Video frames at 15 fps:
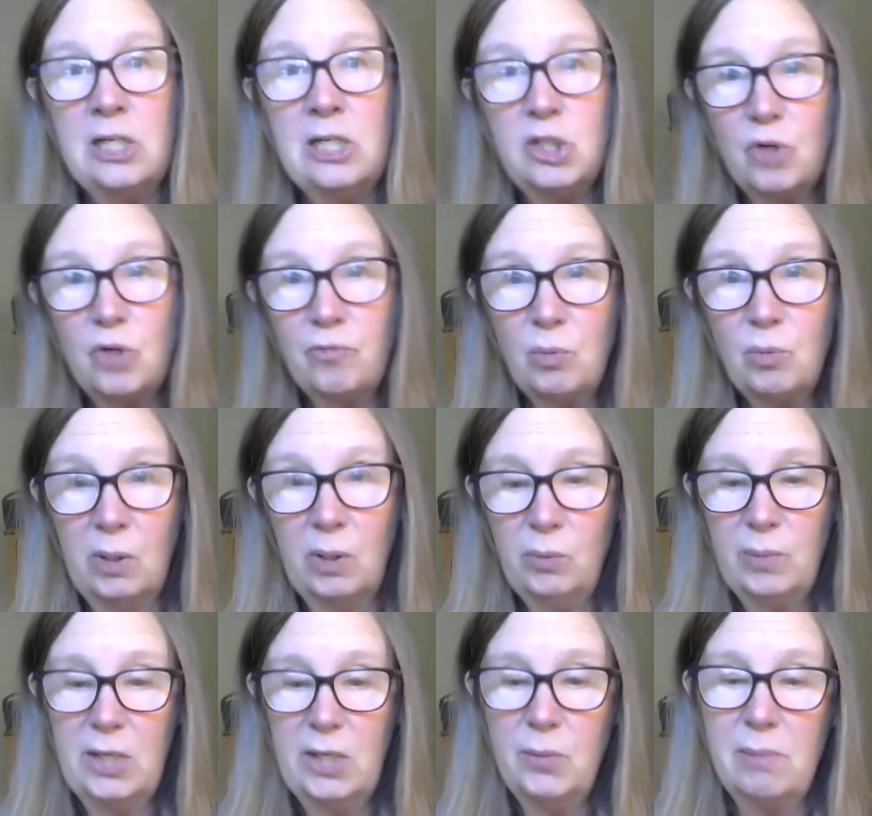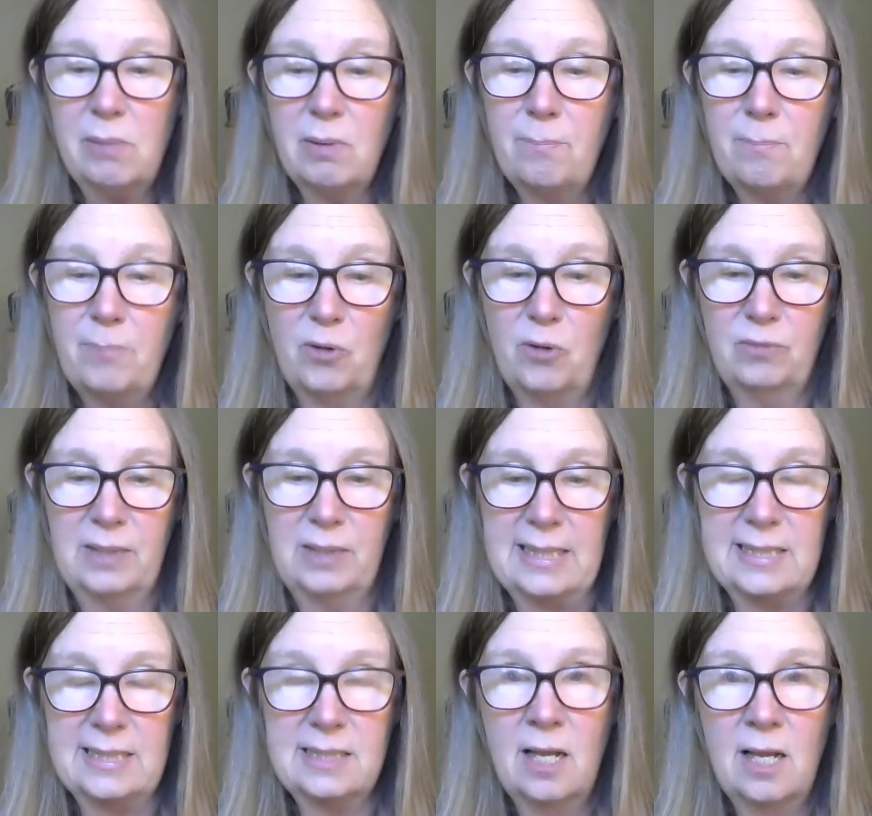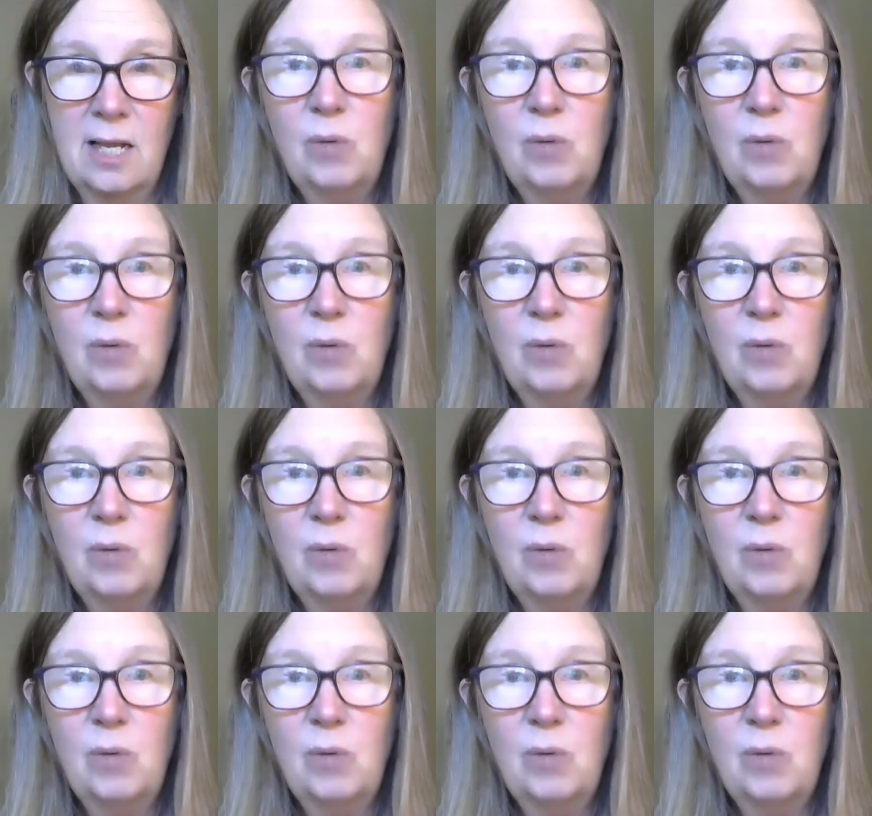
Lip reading: So for 1 week, we were both Liz,